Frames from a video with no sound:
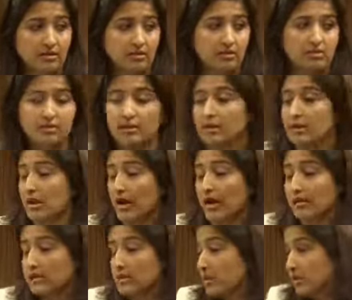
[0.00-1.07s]
to be
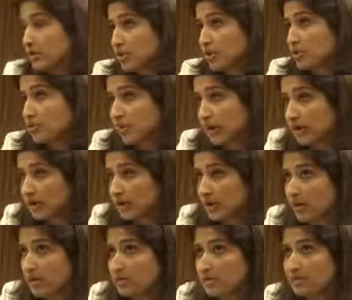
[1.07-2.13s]
actually just
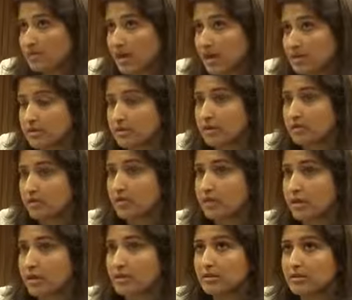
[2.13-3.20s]
recognized as human
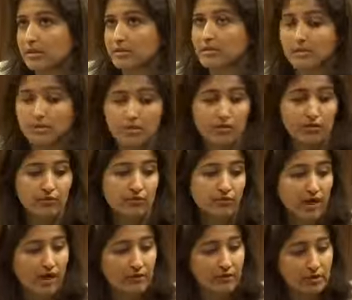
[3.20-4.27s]
beings that deserve,
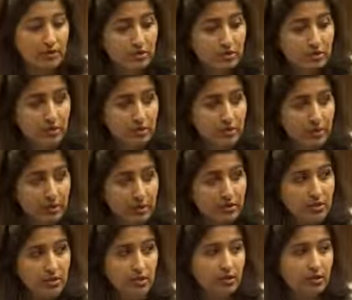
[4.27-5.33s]
after so much pain,
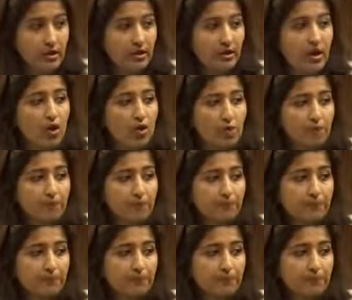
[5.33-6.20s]
to go back home.